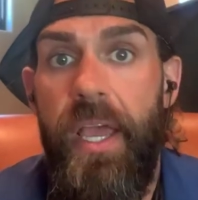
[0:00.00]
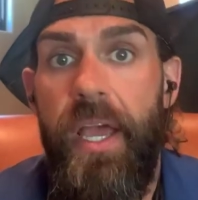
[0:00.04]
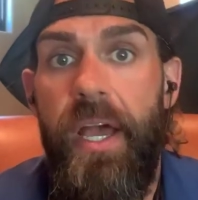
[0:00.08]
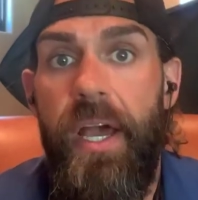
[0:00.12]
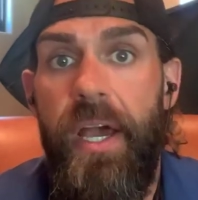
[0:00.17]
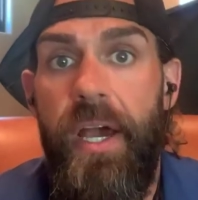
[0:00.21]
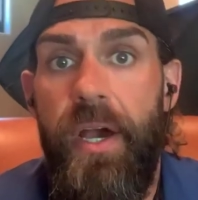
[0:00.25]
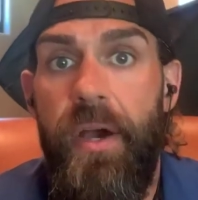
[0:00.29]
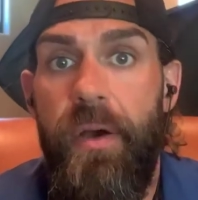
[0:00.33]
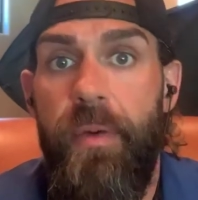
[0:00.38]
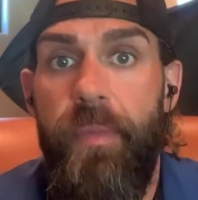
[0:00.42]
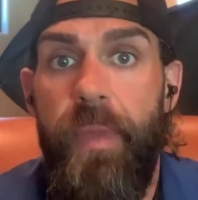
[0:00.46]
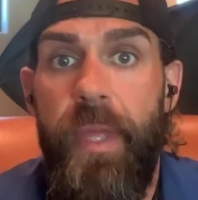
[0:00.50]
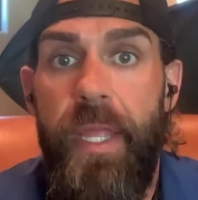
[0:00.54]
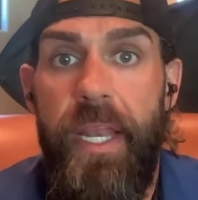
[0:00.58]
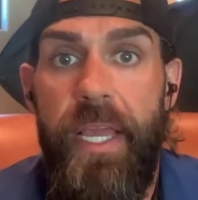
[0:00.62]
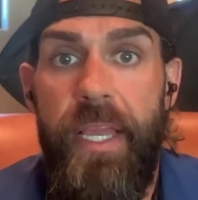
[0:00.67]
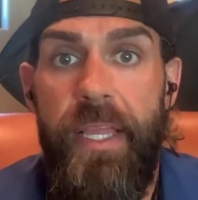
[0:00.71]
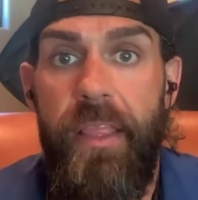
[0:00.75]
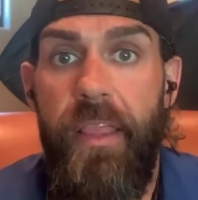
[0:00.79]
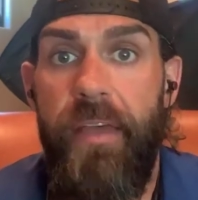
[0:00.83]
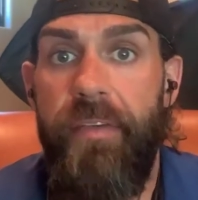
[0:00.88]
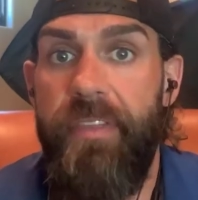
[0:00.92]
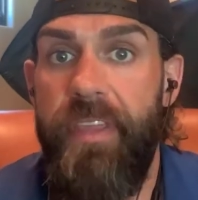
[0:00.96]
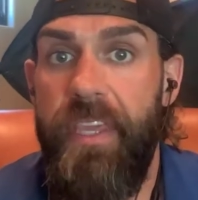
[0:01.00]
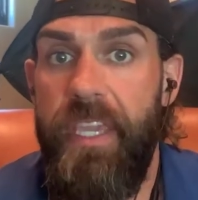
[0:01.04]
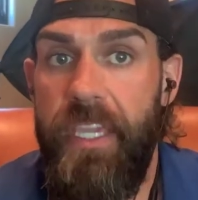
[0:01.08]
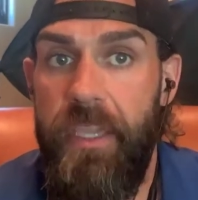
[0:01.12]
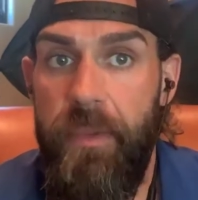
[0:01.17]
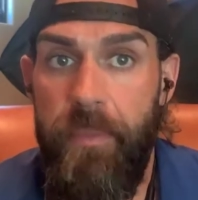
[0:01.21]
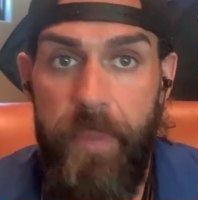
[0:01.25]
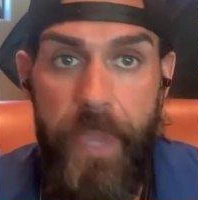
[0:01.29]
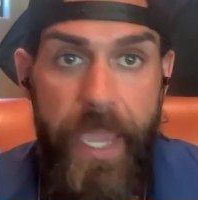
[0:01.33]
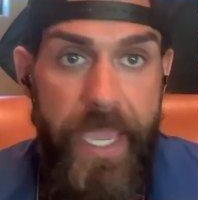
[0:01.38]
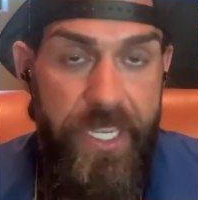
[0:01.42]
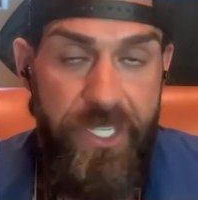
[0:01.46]
And I love the
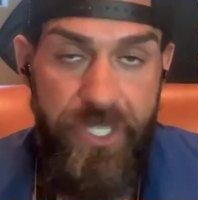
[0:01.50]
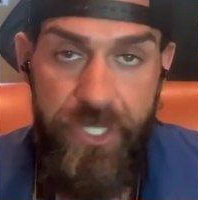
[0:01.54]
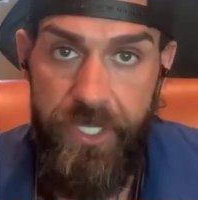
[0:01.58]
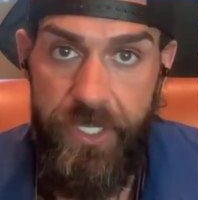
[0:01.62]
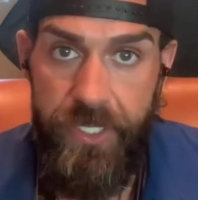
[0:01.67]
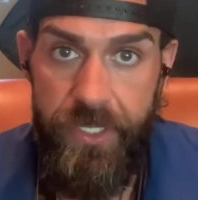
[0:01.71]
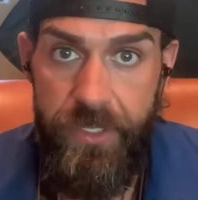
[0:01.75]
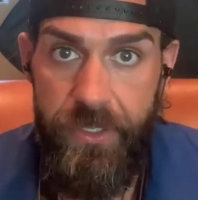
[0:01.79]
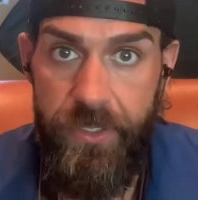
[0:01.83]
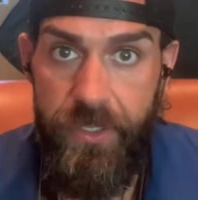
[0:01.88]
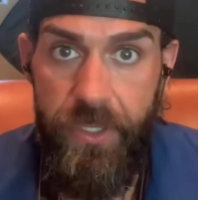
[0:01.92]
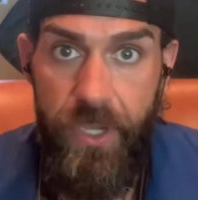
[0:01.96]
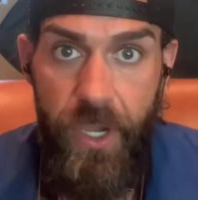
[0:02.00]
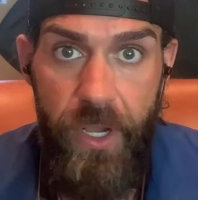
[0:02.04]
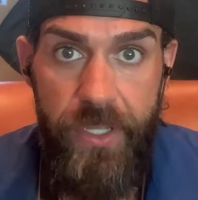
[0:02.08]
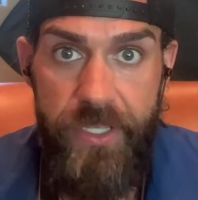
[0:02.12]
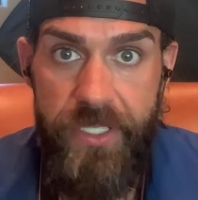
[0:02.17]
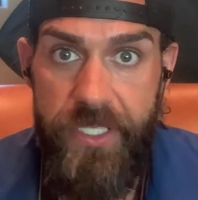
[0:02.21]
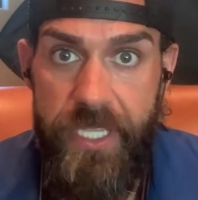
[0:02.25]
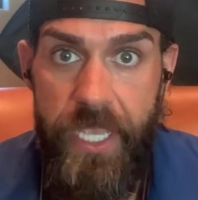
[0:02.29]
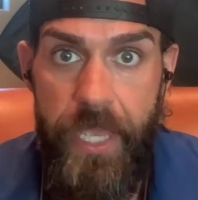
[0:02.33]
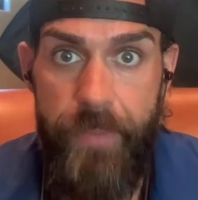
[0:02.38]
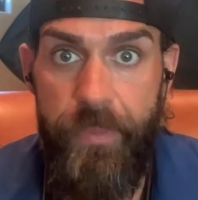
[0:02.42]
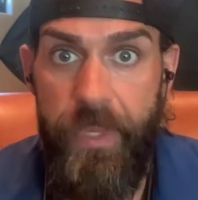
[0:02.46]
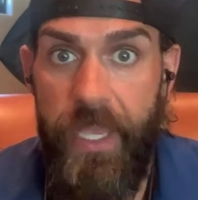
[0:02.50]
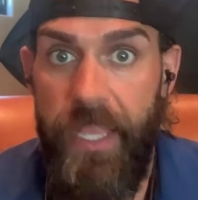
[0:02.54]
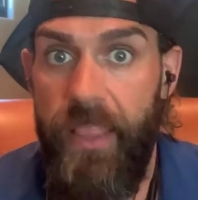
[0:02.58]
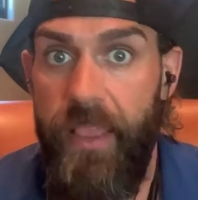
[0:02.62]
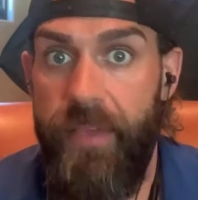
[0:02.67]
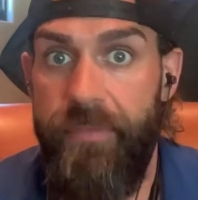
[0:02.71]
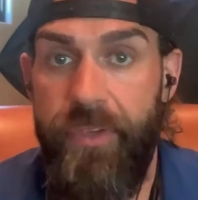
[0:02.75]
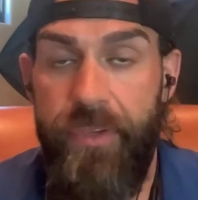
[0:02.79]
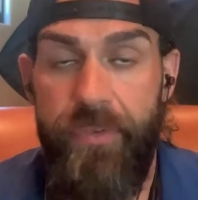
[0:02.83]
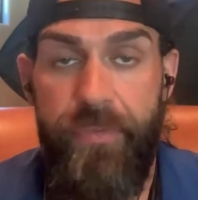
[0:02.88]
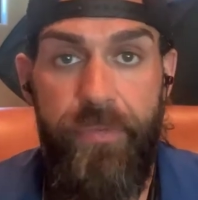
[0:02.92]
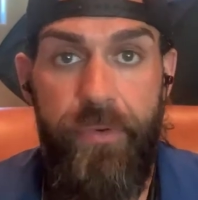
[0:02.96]
incubation concept. I
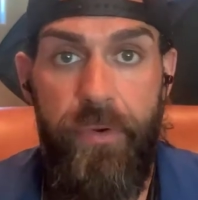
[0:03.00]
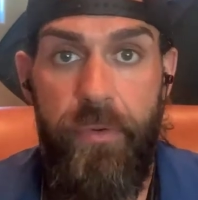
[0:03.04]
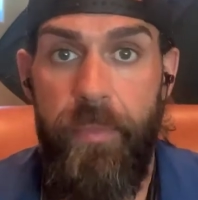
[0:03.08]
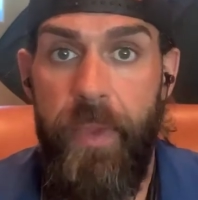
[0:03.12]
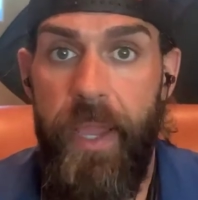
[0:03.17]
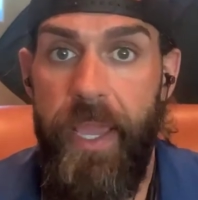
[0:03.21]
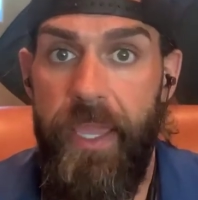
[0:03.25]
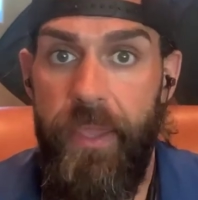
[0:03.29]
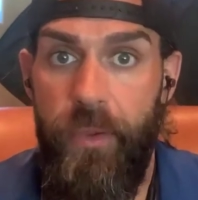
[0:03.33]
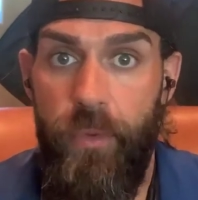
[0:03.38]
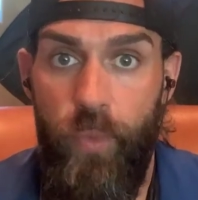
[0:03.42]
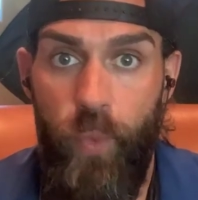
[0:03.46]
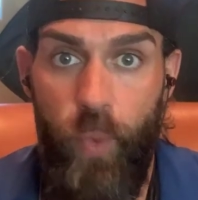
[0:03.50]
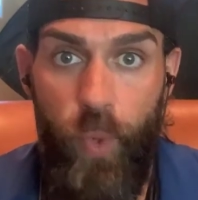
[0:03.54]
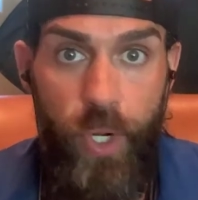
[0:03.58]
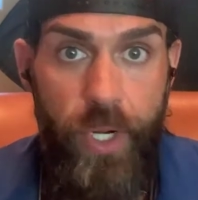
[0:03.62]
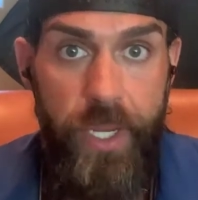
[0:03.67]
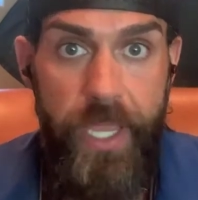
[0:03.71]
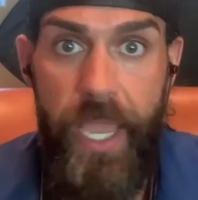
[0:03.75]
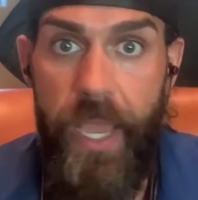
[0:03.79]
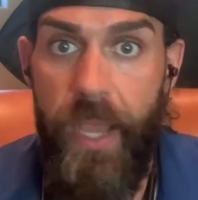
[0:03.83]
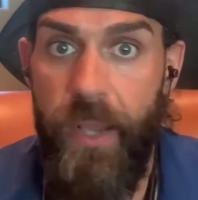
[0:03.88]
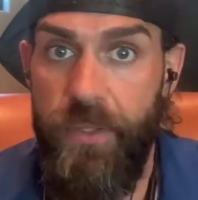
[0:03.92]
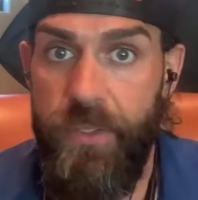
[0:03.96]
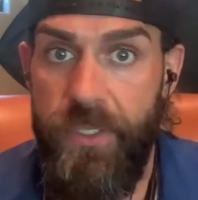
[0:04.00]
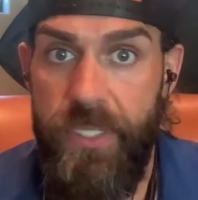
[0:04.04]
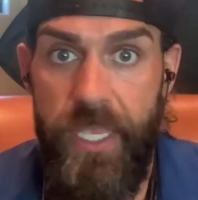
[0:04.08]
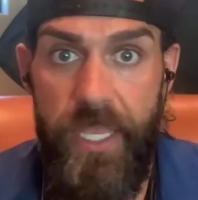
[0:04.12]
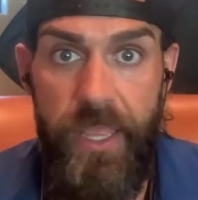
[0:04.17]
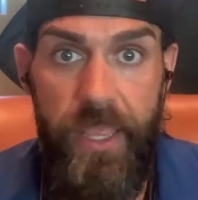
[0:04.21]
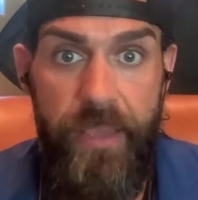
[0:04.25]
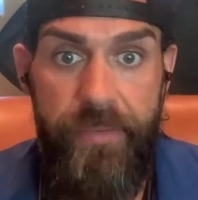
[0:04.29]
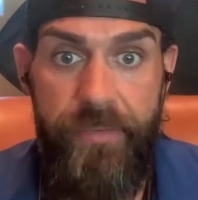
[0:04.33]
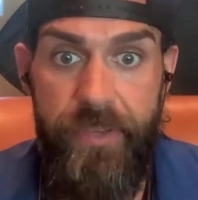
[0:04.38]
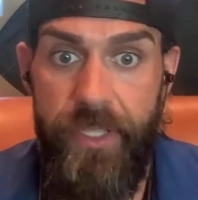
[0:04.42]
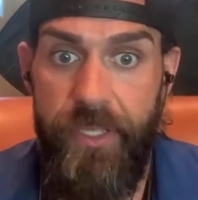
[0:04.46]
love it for my workouts. I
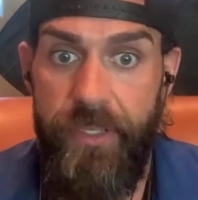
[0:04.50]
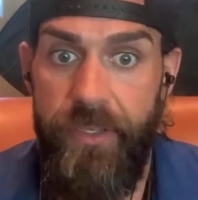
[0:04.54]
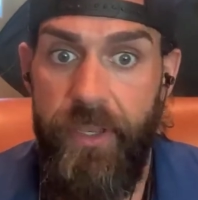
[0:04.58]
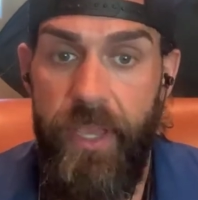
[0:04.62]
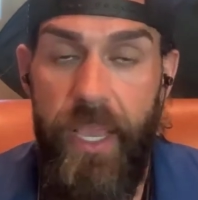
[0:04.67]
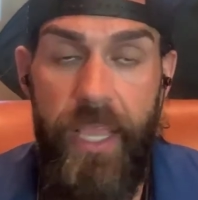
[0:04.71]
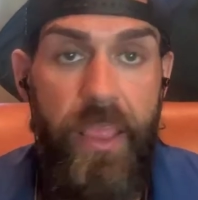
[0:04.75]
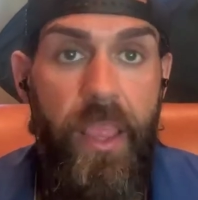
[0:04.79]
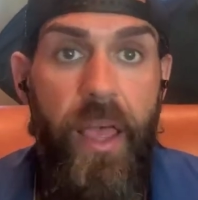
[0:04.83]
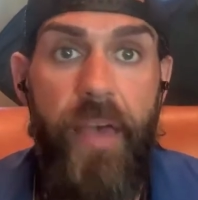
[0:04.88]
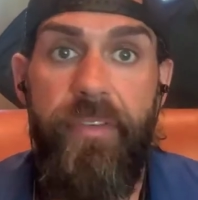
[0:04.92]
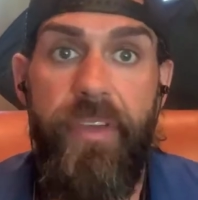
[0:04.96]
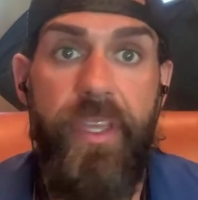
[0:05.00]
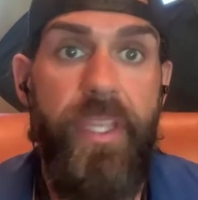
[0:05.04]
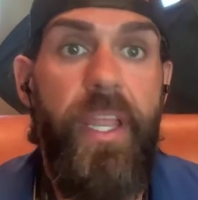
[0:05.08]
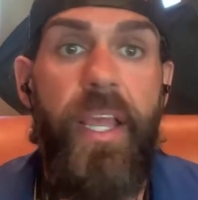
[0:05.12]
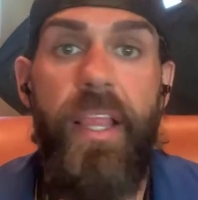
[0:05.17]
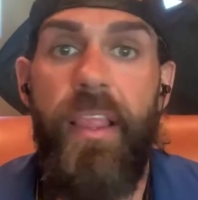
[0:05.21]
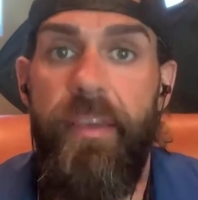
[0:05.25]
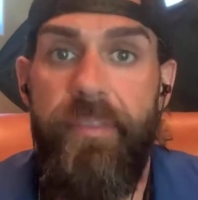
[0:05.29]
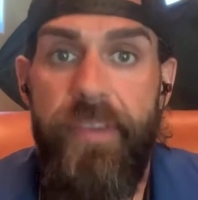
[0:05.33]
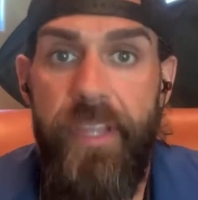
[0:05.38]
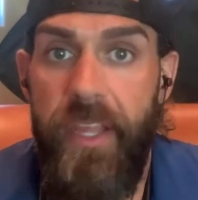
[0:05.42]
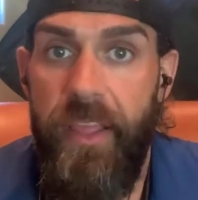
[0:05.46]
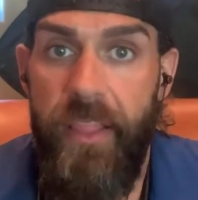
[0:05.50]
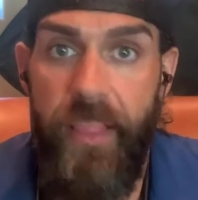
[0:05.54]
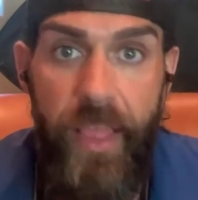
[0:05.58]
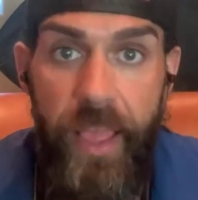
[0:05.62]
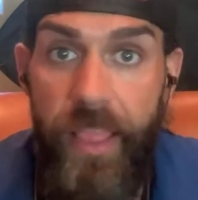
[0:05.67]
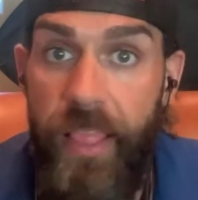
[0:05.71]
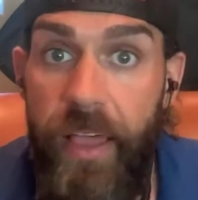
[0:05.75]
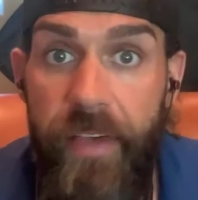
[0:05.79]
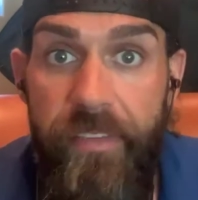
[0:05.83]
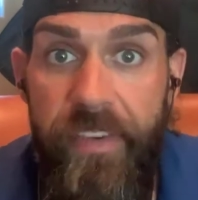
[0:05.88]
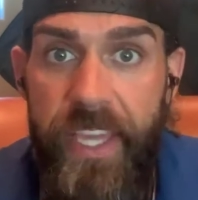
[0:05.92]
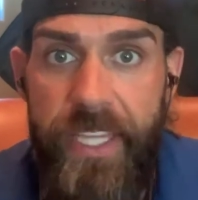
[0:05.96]
love it. I love it. I love it. I
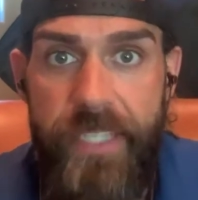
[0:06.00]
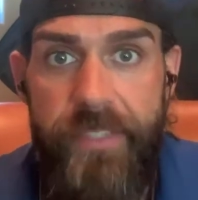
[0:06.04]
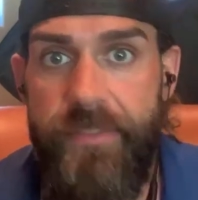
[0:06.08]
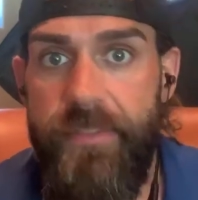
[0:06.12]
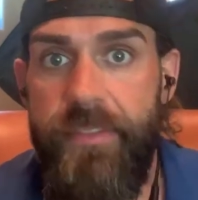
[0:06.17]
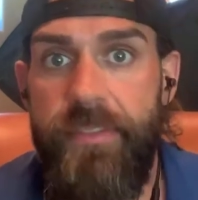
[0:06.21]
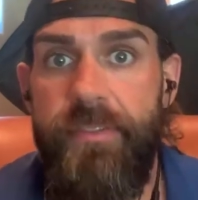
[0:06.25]
love it.